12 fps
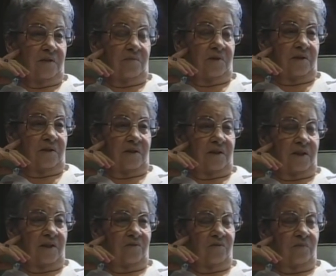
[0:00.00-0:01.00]
but
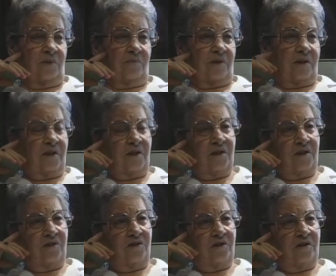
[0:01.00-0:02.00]
I don't remember. I guess they
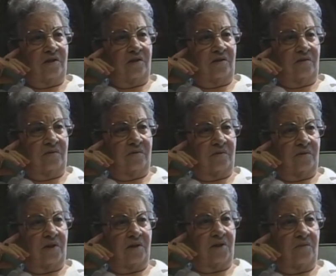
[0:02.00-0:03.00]
just uh,
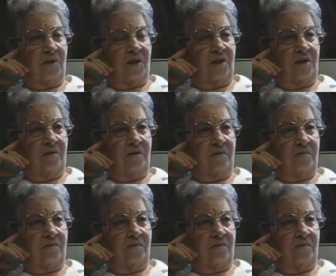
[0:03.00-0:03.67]
got somebody to